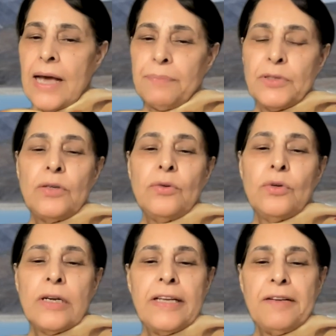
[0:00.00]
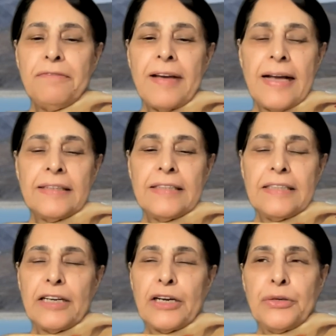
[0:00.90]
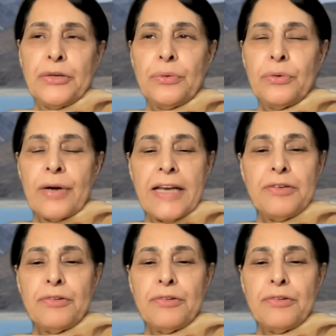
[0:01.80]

Absolutely. In fact, uh, you know, right